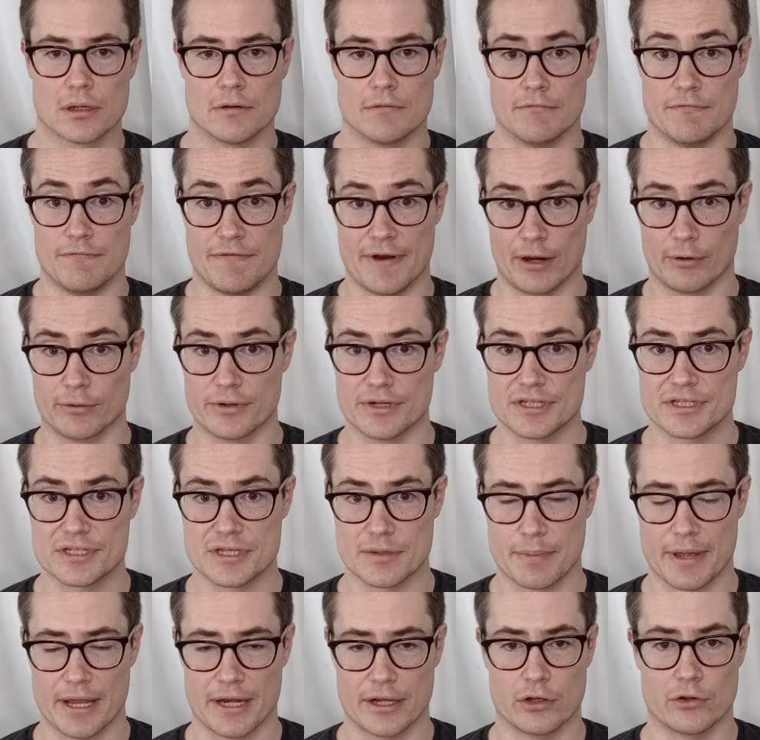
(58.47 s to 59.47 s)
varies
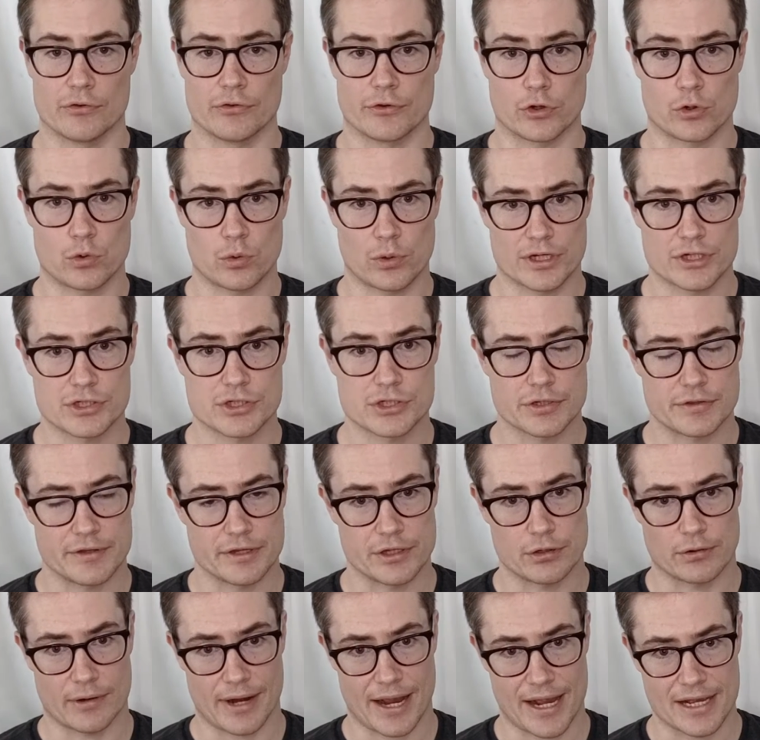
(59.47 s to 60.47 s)
depending on the question
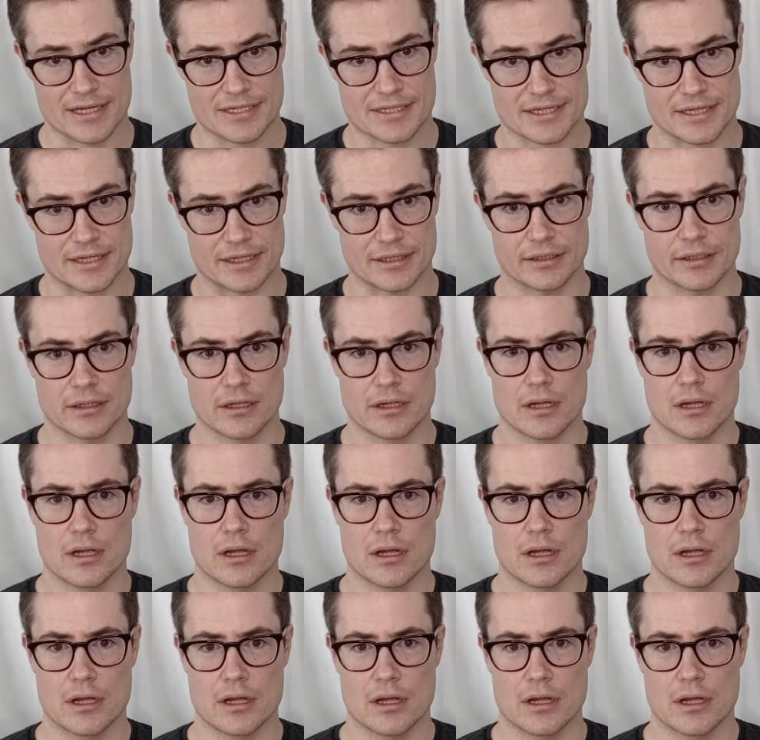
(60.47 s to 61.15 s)
that you're asking.